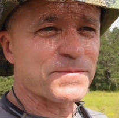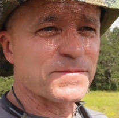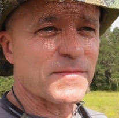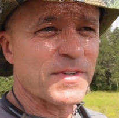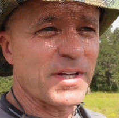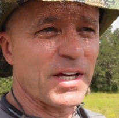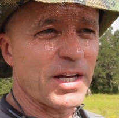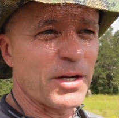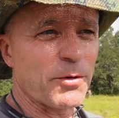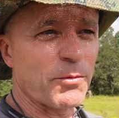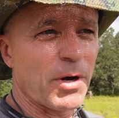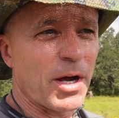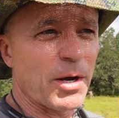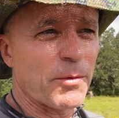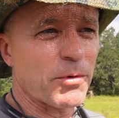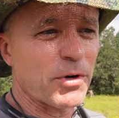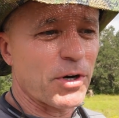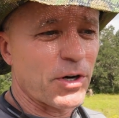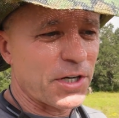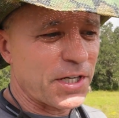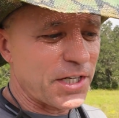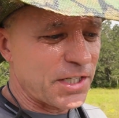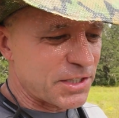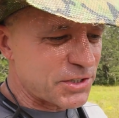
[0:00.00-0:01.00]
anyway, we're
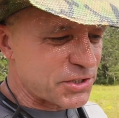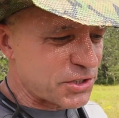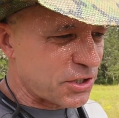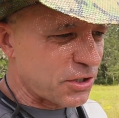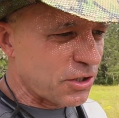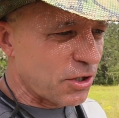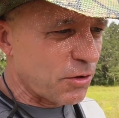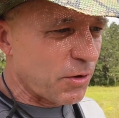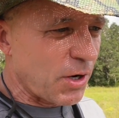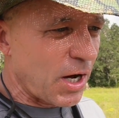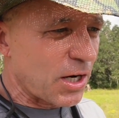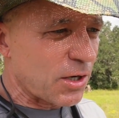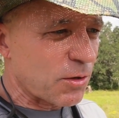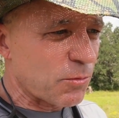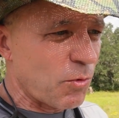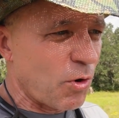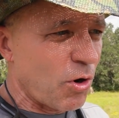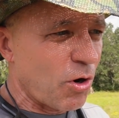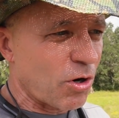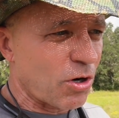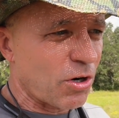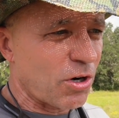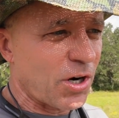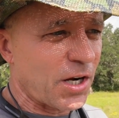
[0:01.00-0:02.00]
gonna get this canoe out in the
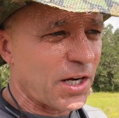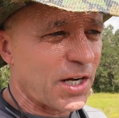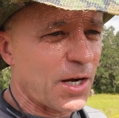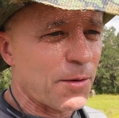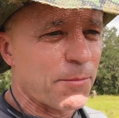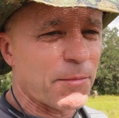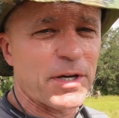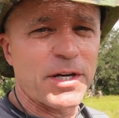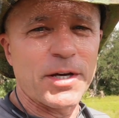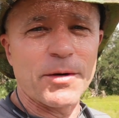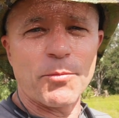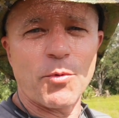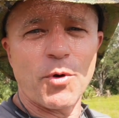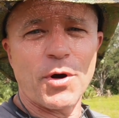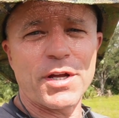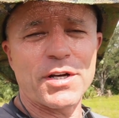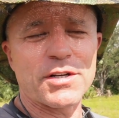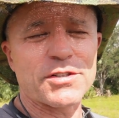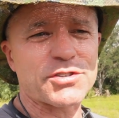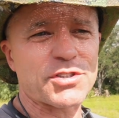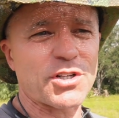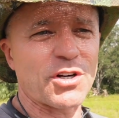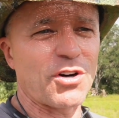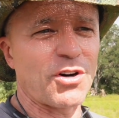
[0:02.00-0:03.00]
water. I got my hip
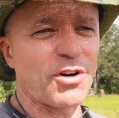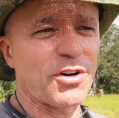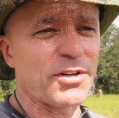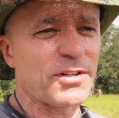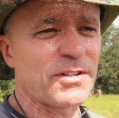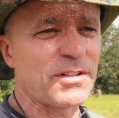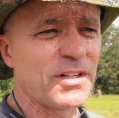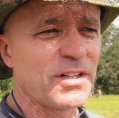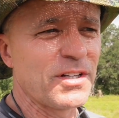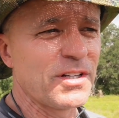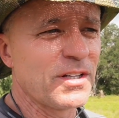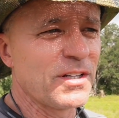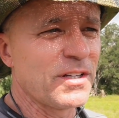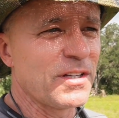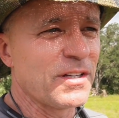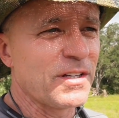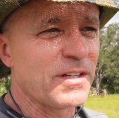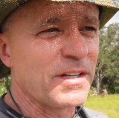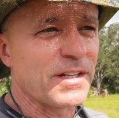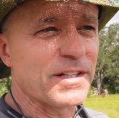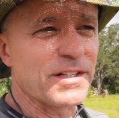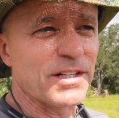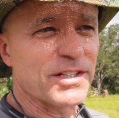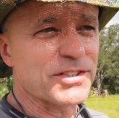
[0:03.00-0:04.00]
waders on,
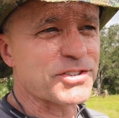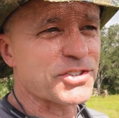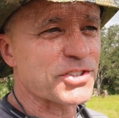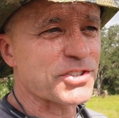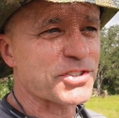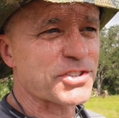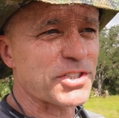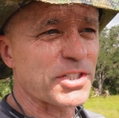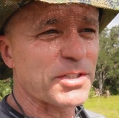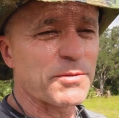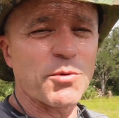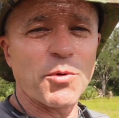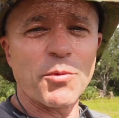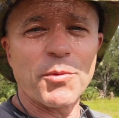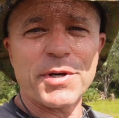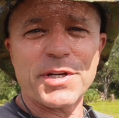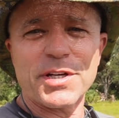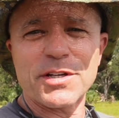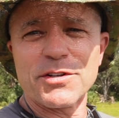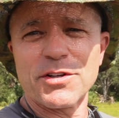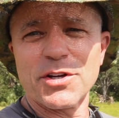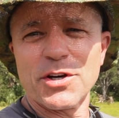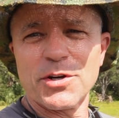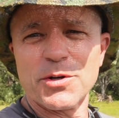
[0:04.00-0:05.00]
and let's just see what we
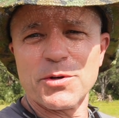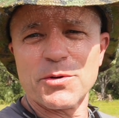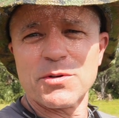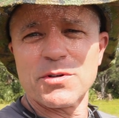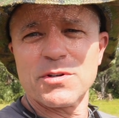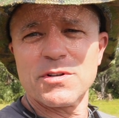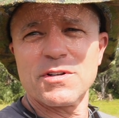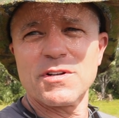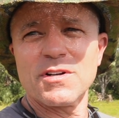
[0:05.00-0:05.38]
can do.